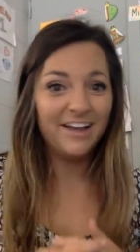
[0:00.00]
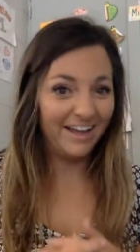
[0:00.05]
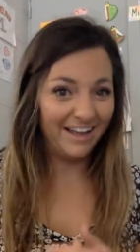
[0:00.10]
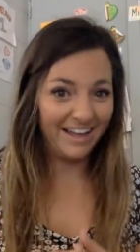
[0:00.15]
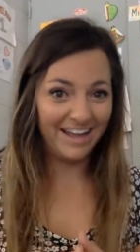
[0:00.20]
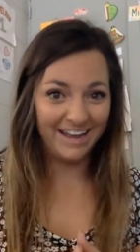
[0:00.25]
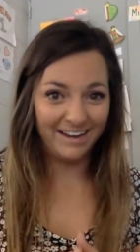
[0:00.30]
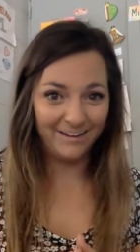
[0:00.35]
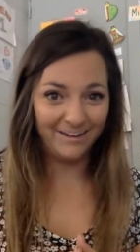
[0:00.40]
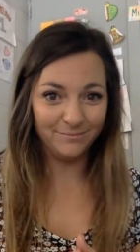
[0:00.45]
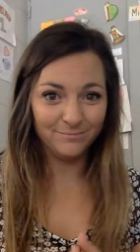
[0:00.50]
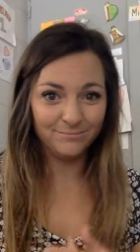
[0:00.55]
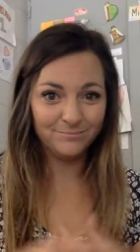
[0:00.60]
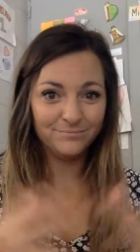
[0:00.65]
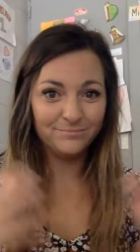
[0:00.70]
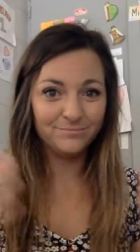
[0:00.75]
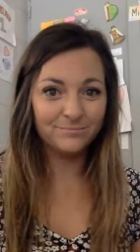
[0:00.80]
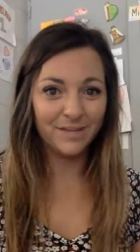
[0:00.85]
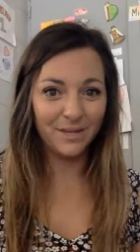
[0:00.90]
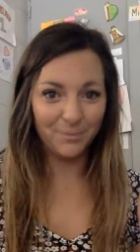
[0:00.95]
Again,
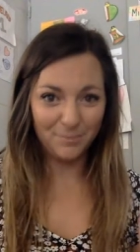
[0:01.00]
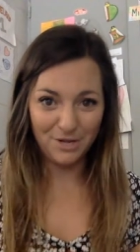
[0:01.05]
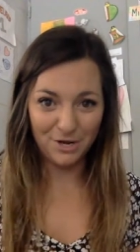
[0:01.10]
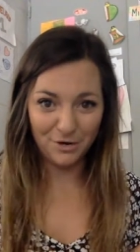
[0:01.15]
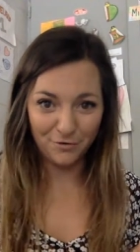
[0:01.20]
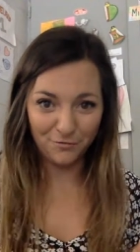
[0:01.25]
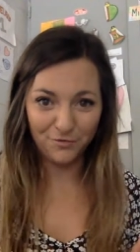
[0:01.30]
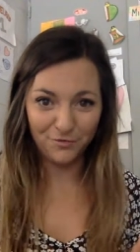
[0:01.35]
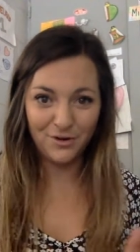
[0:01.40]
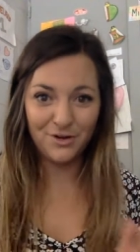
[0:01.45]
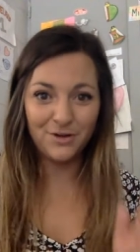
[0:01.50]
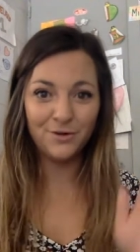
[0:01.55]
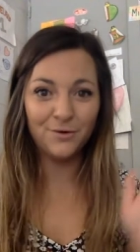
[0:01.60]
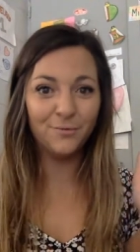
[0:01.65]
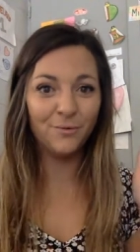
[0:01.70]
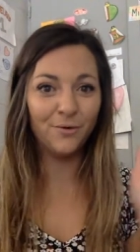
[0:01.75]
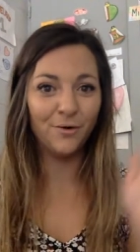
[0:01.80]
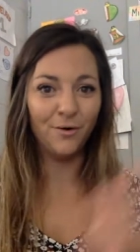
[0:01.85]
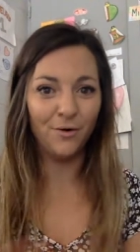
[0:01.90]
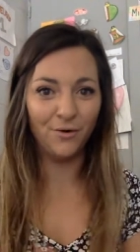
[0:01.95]
I'm here for
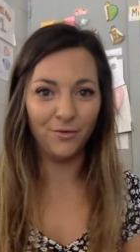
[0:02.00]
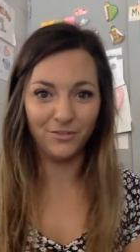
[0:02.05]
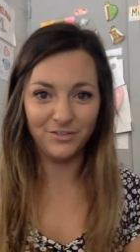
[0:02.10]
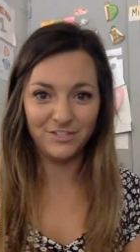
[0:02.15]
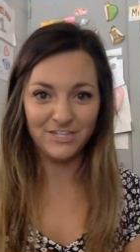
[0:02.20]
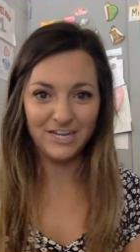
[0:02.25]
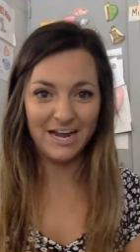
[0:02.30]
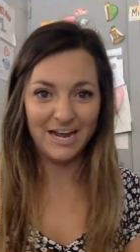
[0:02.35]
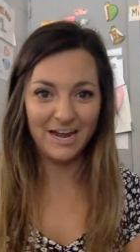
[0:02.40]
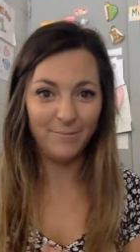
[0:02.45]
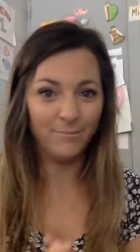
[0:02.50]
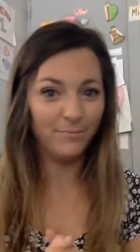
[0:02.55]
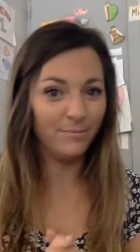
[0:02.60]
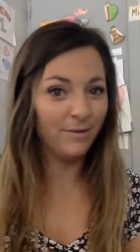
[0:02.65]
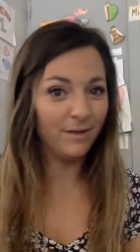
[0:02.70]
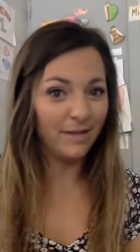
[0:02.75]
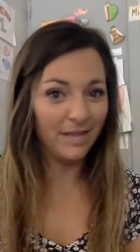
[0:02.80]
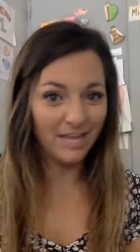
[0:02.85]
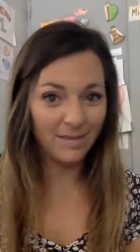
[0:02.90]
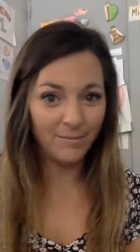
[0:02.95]
you all the time.
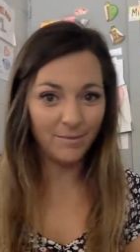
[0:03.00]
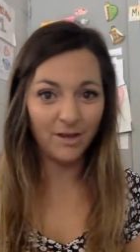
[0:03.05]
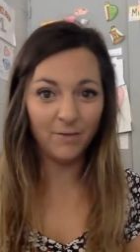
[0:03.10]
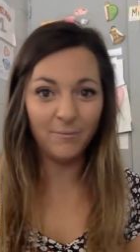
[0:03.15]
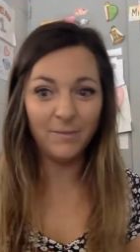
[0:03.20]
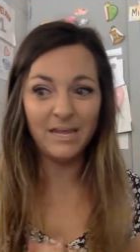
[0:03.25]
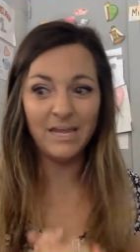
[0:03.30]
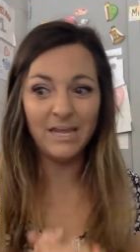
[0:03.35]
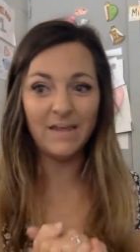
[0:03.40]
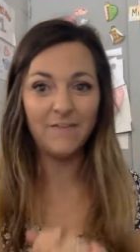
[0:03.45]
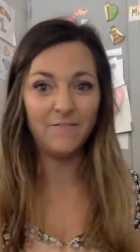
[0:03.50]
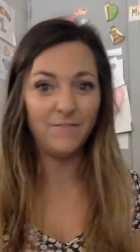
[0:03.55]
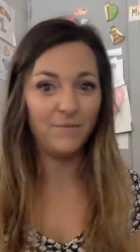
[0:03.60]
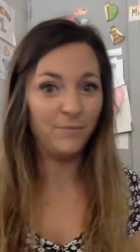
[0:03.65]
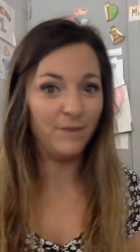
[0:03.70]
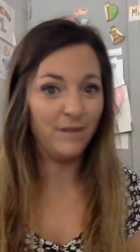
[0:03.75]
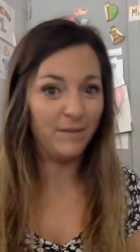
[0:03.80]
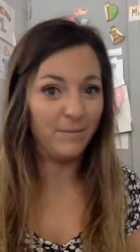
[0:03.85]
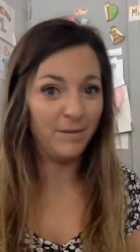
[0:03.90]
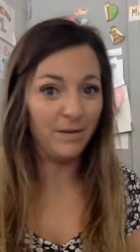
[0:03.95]
Email me if you
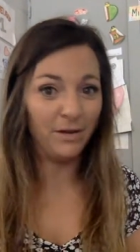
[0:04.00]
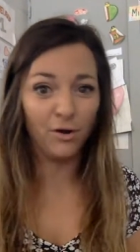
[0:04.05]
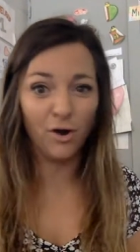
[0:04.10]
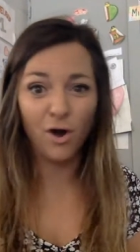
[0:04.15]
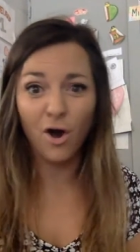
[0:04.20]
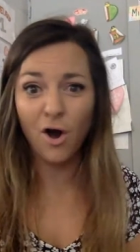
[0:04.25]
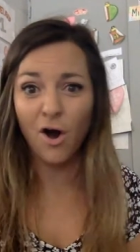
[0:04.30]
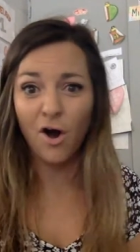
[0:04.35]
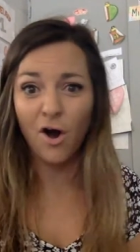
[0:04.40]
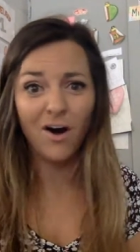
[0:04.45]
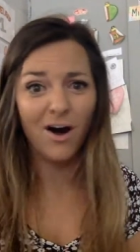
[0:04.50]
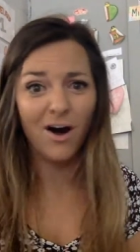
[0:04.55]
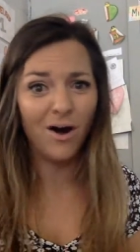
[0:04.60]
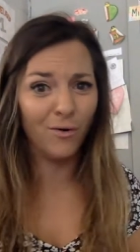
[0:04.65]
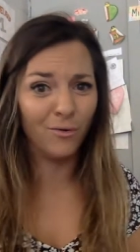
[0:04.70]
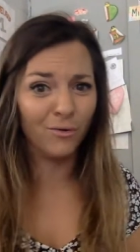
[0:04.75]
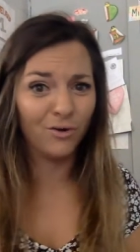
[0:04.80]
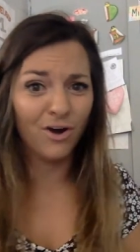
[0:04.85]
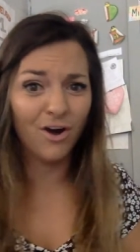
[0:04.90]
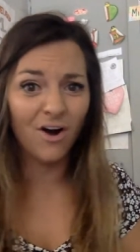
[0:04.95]
need me to call,
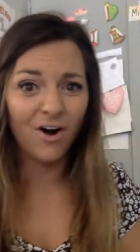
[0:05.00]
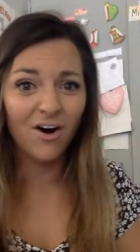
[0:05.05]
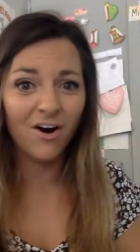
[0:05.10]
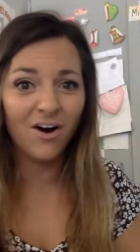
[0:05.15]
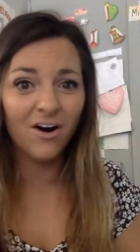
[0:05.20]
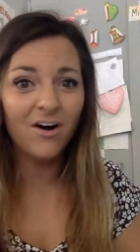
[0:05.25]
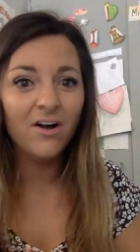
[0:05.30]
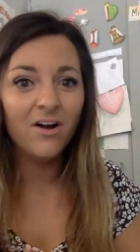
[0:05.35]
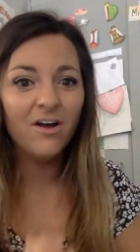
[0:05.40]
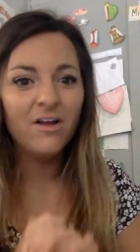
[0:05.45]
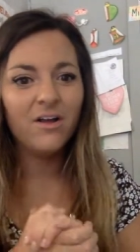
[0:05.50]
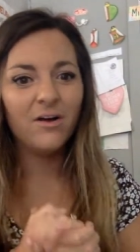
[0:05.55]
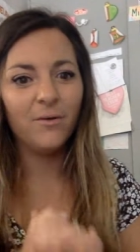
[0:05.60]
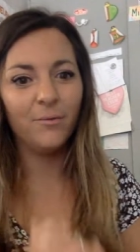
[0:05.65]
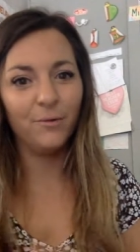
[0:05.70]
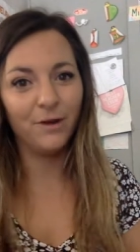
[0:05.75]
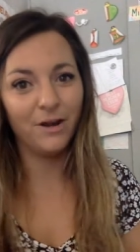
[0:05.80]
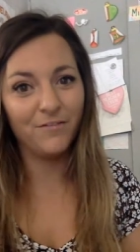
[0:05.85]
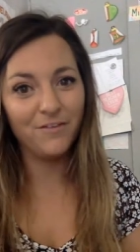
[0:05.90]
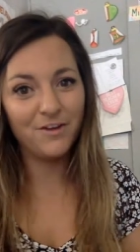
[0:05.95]
I'll call.
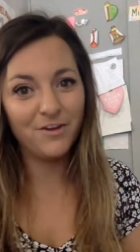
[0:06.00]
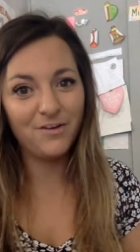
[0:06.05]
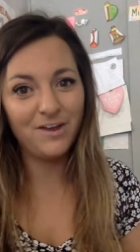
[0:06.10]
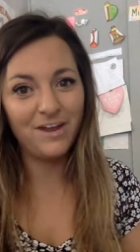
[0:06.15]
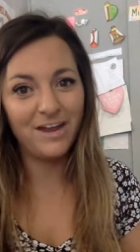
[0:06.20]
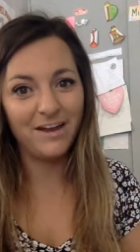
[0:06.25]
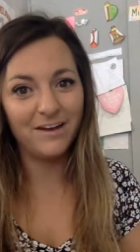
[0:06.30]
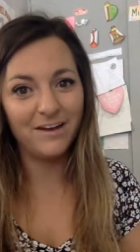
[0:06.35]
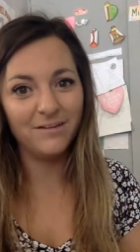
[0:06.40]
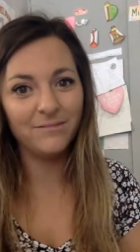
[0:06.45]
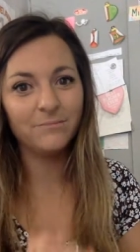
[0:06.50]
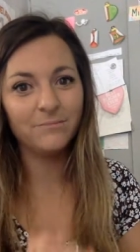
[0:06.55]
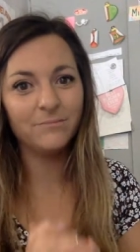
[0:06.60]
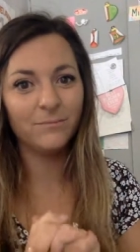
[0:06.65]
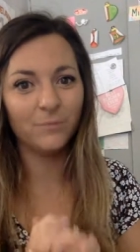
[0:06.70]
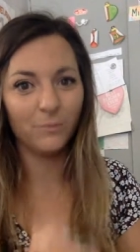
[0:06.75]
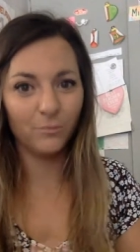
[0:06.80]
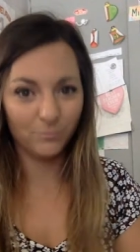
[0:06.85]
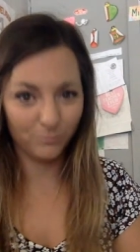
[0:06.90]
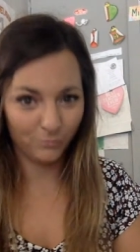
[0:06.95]
Whatever you need,
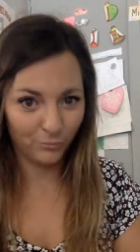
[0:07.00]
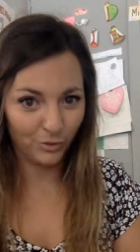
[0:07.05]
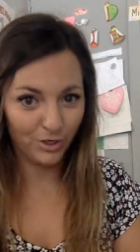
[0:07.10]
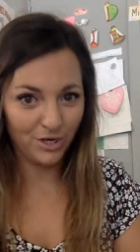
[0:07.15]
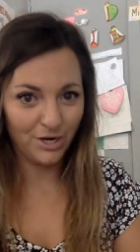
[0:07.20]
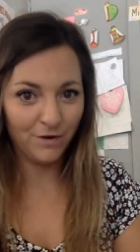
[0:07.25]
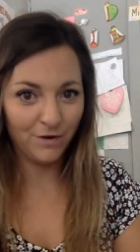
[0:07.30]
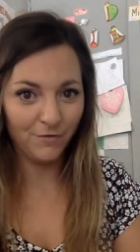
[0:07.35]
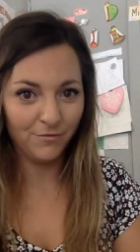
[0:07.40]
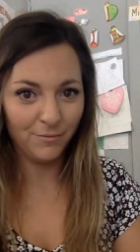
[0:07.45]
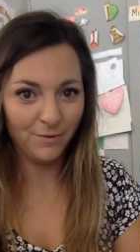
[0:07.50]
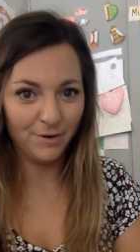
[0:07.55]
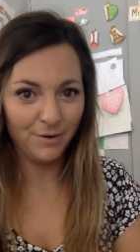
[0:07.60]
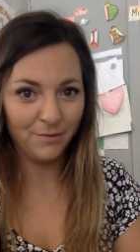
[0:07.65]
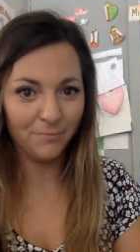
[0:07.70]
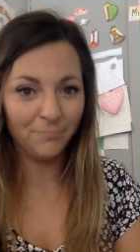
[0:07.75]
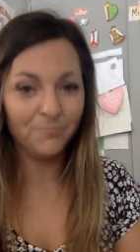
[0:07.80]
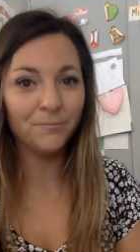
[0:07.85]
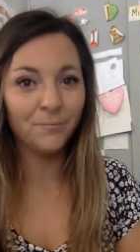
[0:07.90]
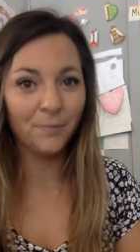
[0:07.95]
we're here for
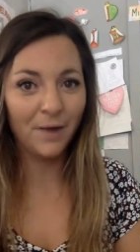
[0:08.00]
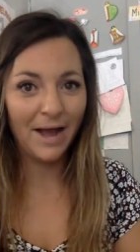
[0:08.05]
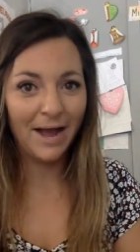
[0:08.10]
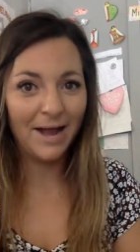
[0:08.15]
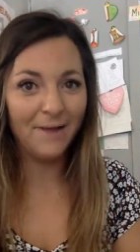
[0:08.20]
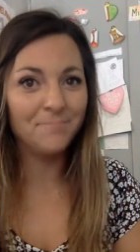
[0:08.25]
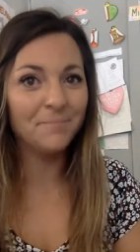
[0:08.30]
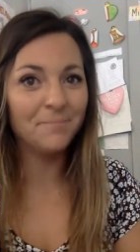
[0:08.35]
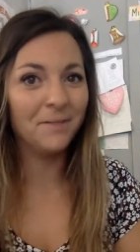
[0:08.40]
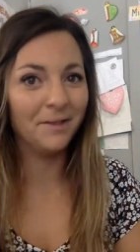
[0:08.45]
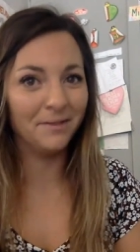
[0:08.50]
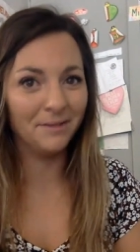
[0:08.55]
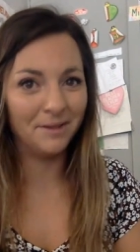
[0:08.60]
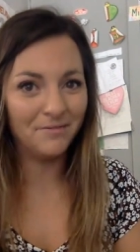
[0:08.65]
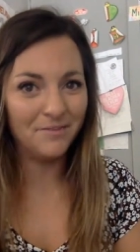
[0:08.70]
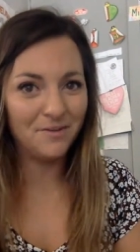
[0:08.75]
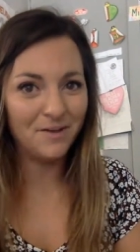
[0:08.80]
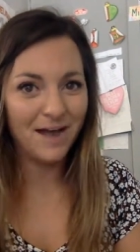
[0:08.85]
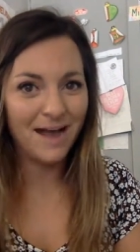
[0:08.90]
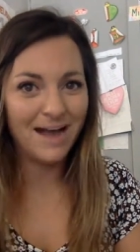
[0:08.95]
you. Okay? I love
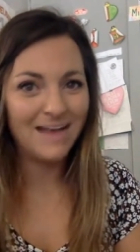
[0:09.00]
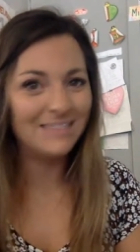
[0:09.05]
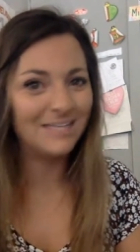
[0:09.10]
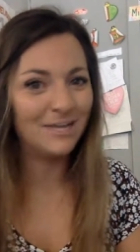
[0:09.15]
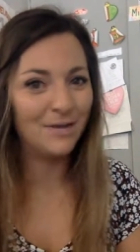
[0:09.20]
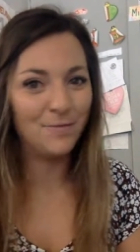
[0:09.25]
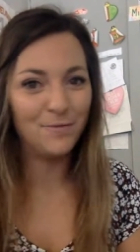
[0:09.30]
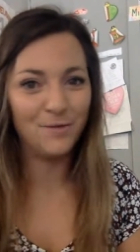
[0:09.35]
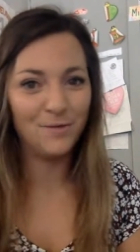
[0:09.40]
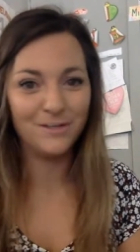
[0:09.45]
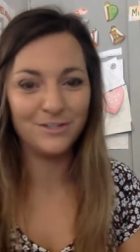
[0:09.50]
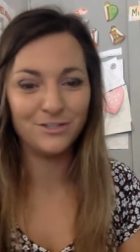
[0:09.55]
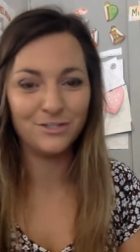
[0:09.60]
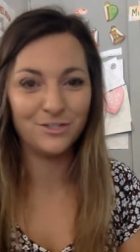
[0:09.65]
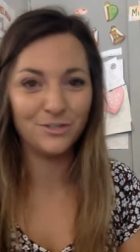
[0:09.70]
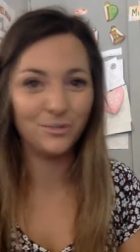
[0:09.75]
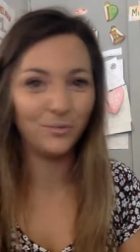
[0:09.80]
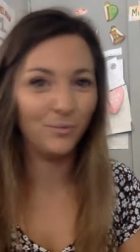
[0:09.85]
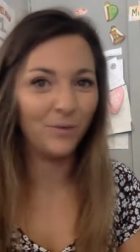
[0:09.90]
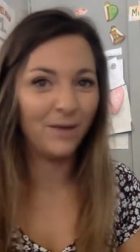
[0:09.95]
you guys. I hope you guys are
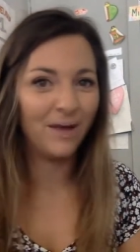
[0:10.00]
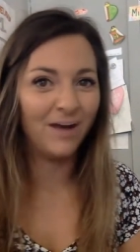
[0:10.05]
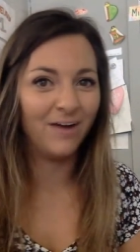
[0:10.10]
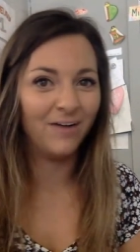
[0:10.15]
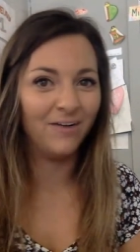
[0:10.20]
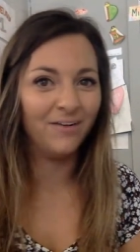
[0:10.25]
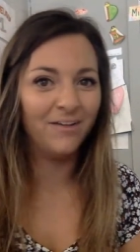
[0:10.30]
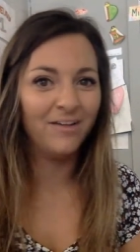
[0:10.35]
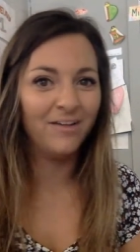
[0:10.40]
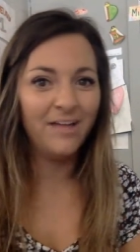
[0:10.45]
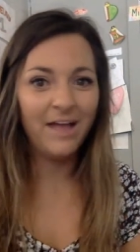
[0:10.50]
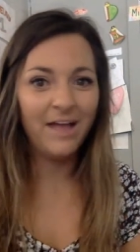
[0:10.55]
doing well.